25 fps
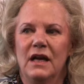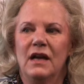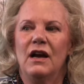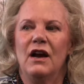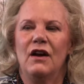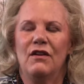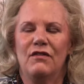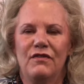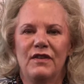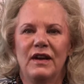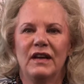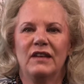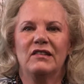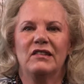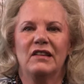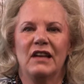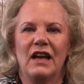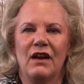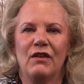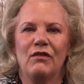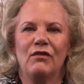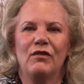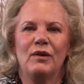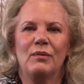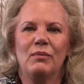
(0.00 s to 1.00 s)
affects
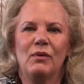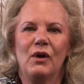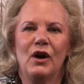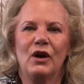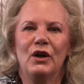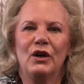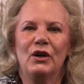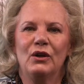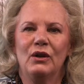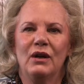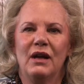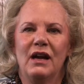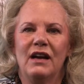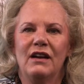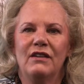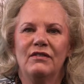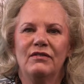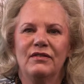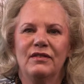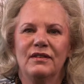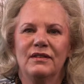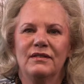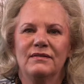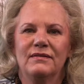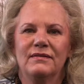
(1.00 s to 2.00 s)
every part of your life.
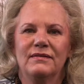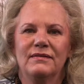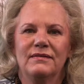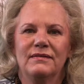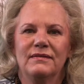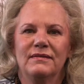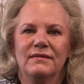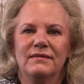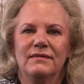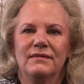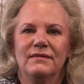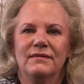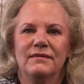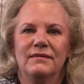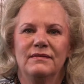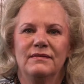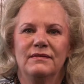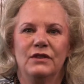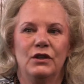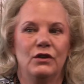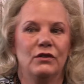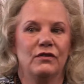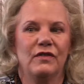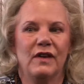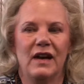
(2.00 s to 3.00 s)

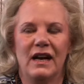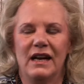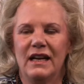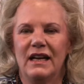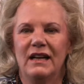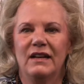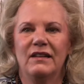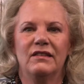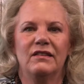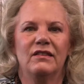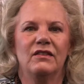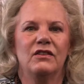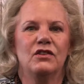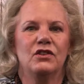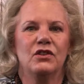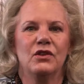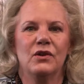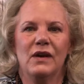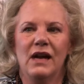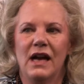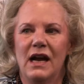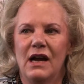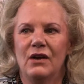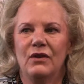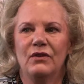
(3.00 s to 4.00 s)
Your finances, your
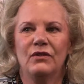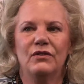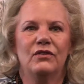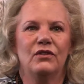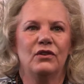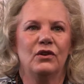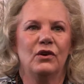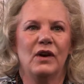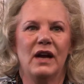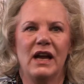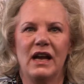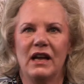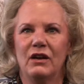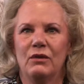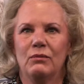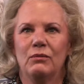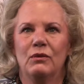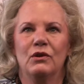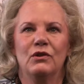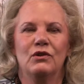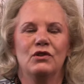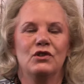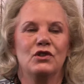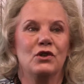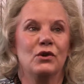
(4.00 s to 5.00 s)
house, your
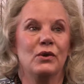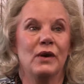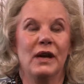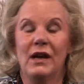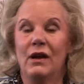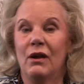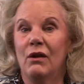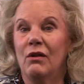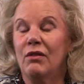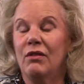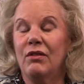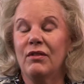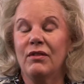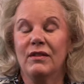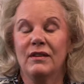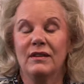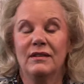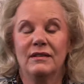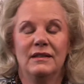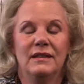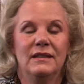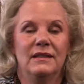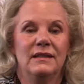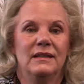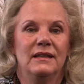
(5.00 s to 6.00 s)
animals, your health.
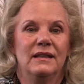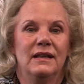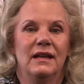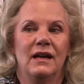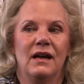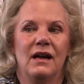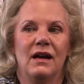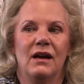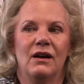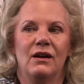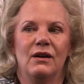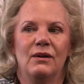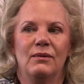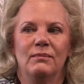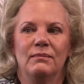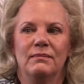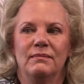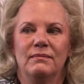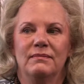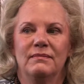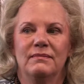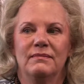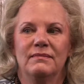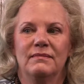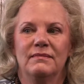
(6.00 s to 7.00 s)

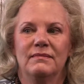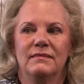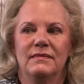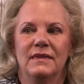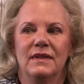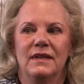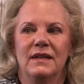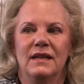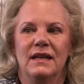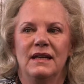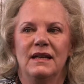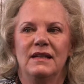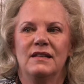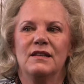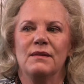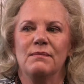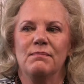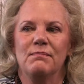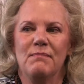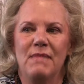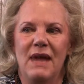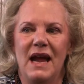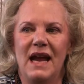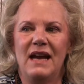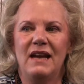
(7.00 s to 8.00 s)
It's
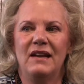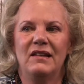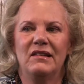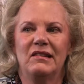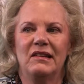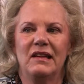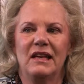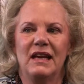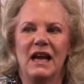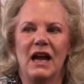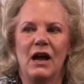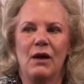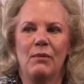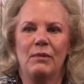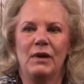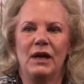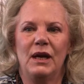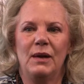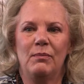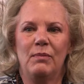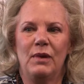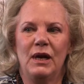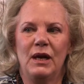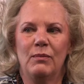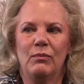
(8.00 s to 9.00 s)
amazing how many
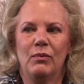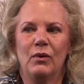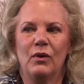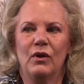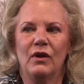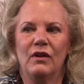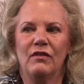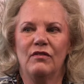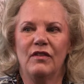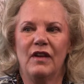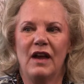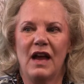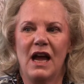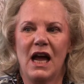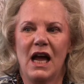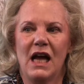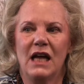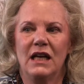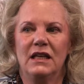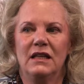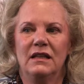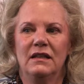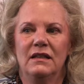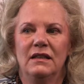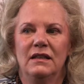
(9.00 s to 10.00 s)
people have
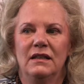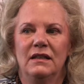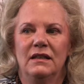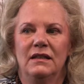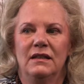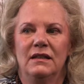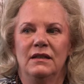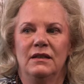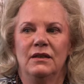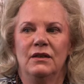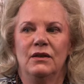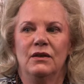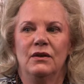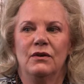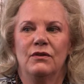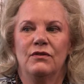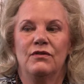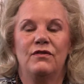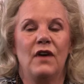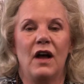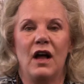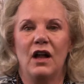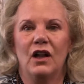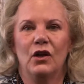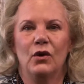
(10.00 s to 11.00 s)
had
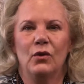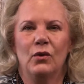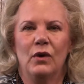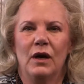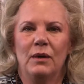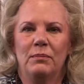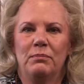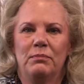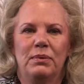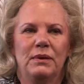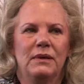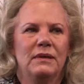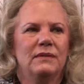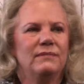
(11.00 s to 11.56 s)
follow-up,